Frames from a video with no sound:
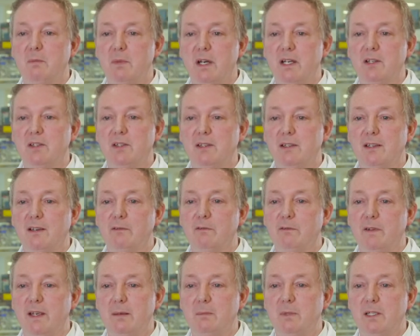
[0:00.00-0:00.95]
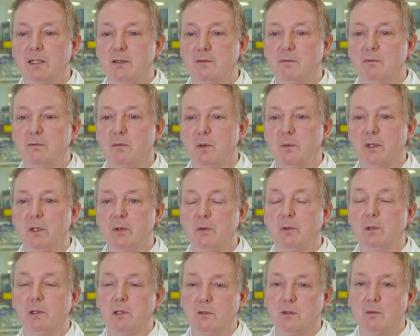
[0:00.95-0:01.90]
amongst a family of what we call
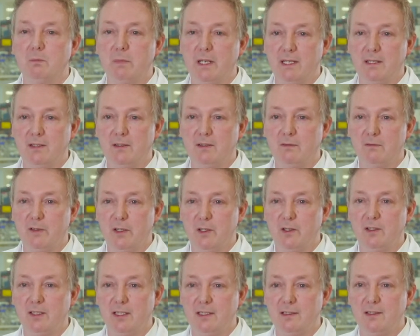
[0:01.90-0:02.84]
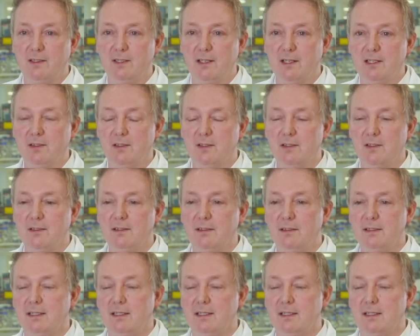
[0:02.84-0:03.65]
chlorine-based photosensitizers.